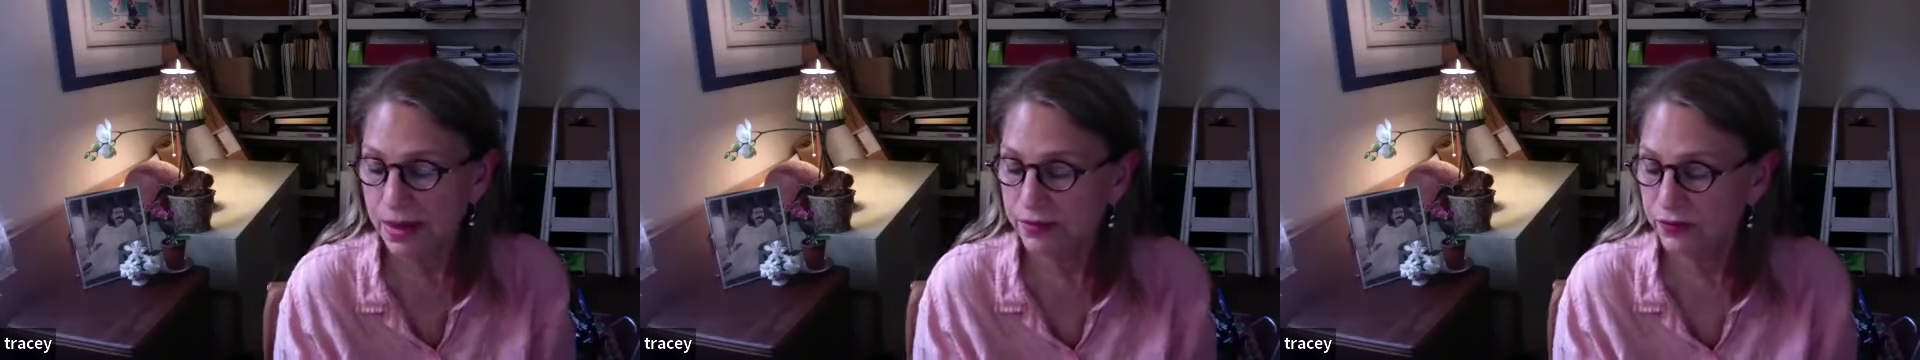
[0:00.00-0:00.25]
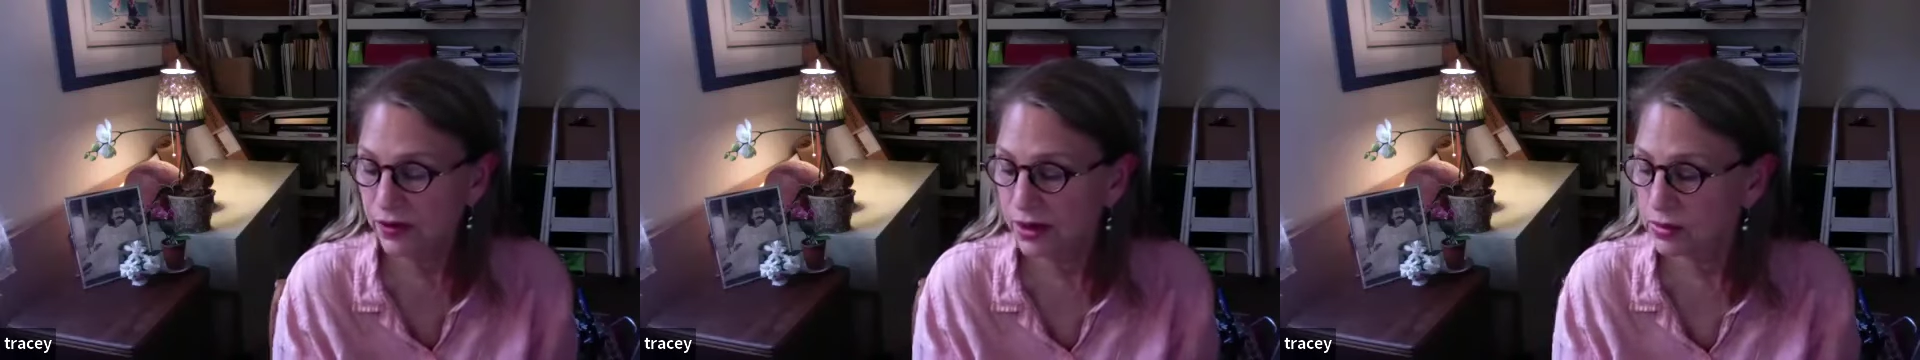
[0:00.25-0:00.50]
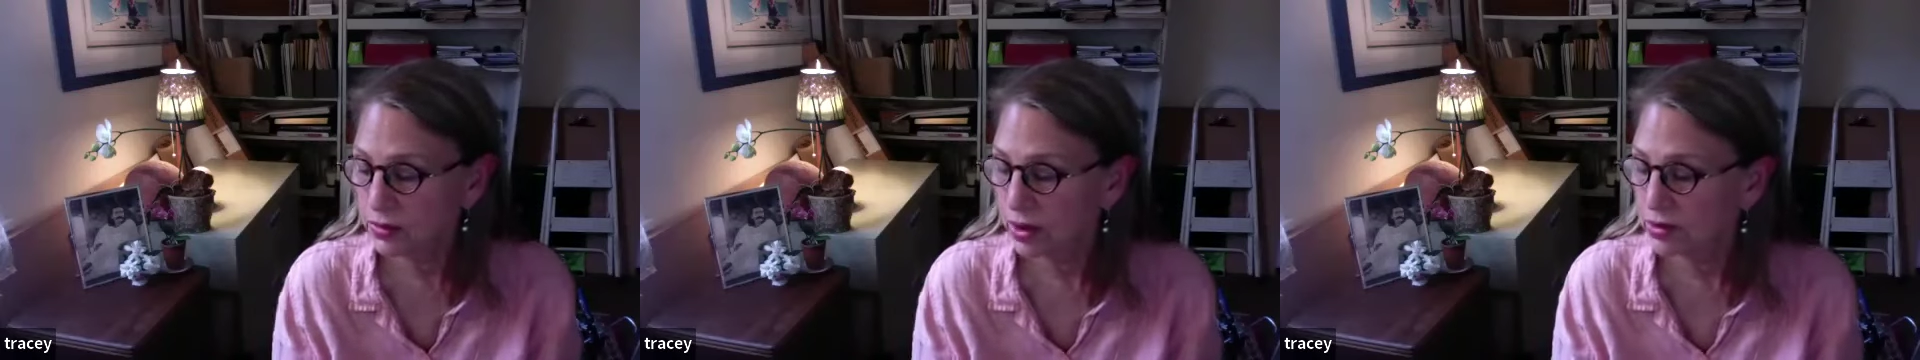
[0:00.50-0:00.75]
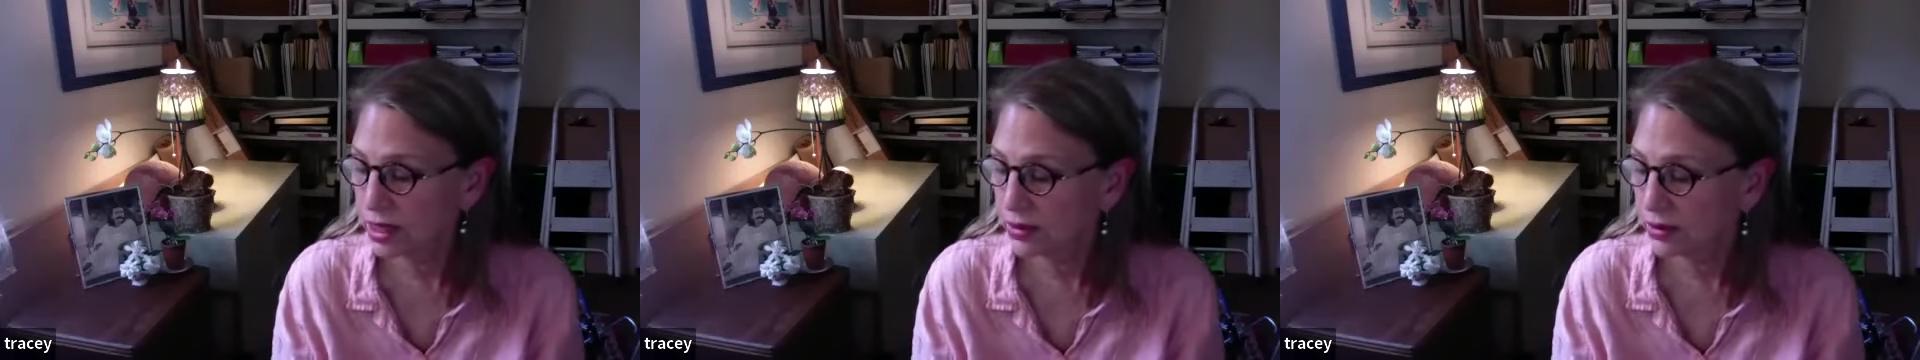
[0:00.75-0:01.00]
as friends
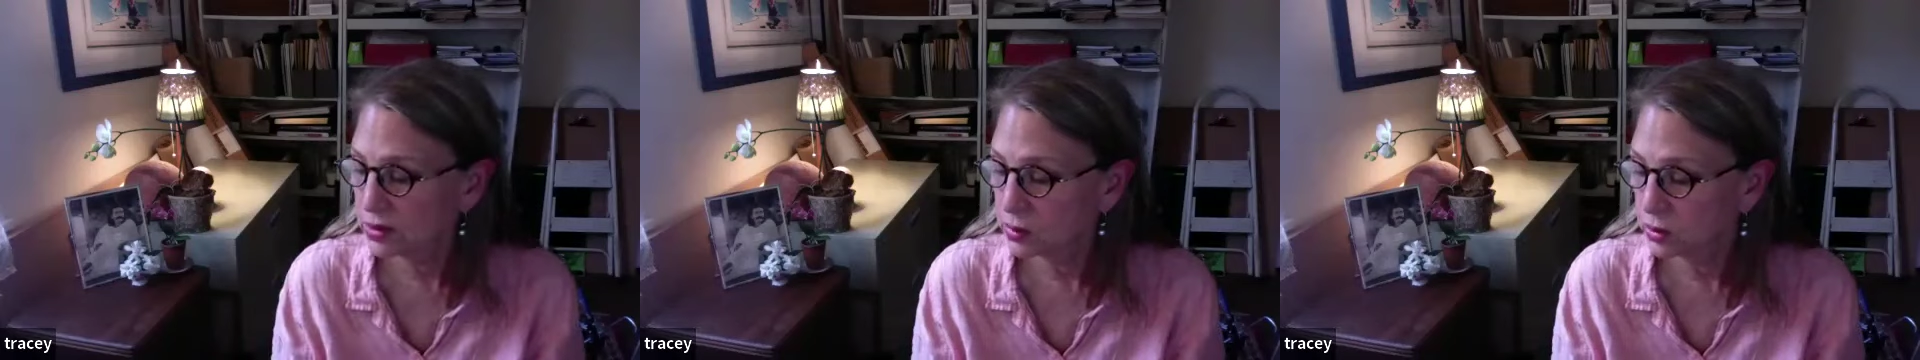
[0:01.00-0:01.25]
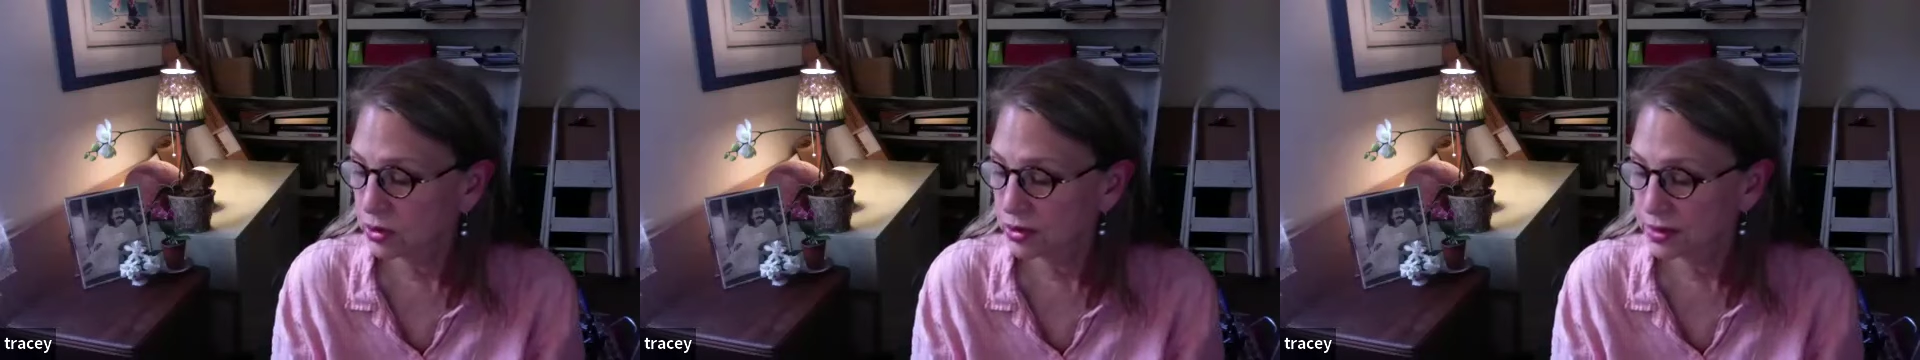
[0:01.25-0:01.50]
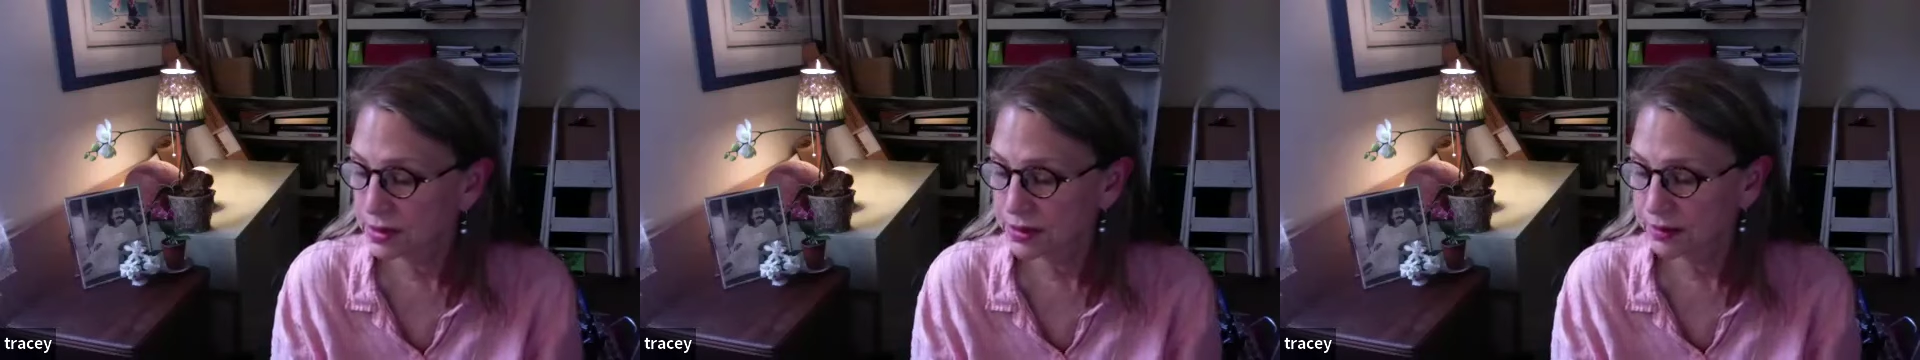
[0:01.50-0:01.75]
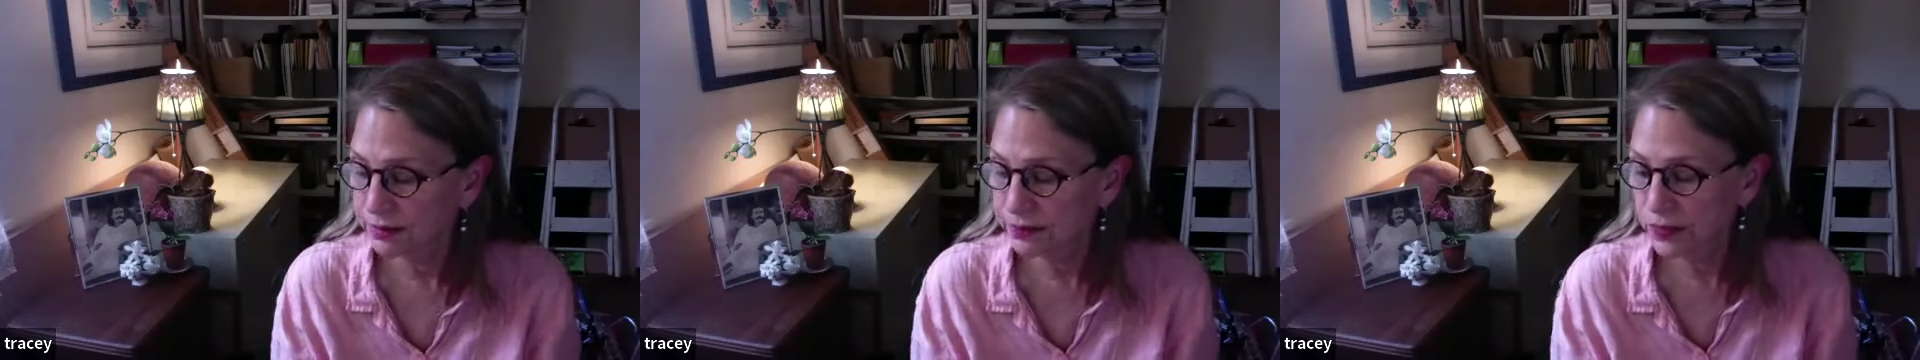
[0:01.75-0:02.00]
wrote down his
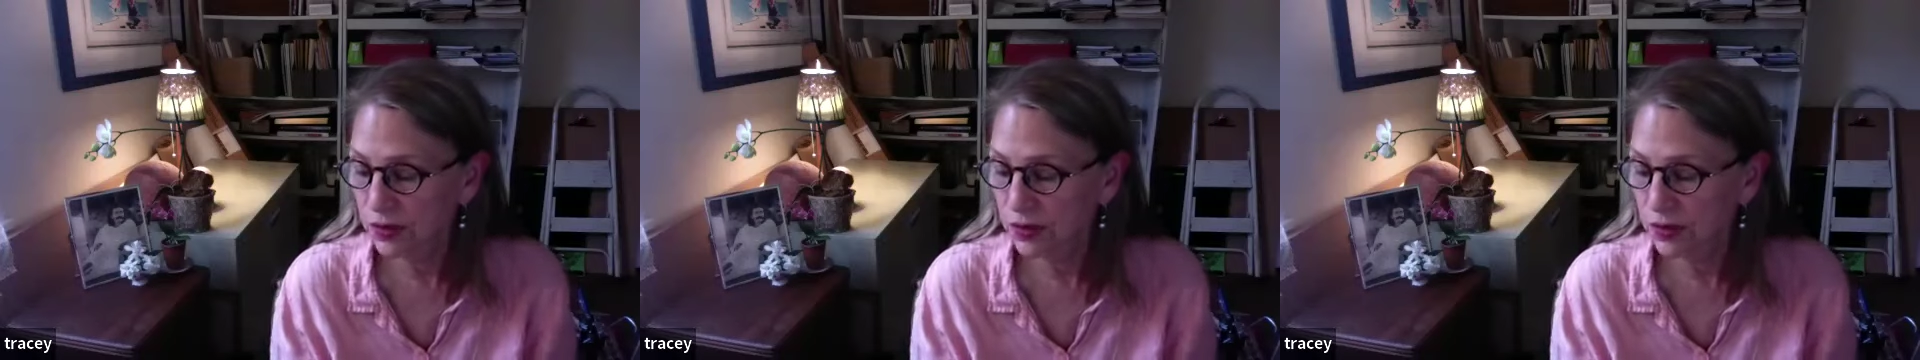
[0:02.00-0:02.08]
words.